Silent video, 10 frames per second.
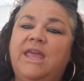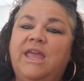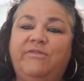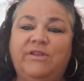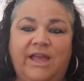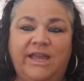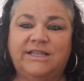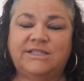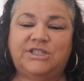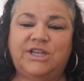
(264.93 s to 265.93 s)
If you like
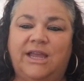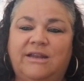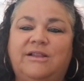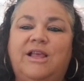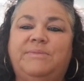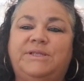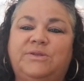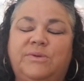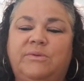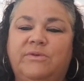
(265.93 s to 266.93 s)
this channel, I'll be
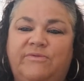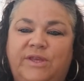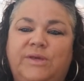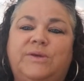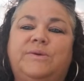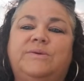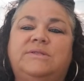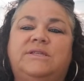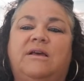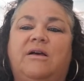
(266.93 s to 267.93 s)
doing reviews.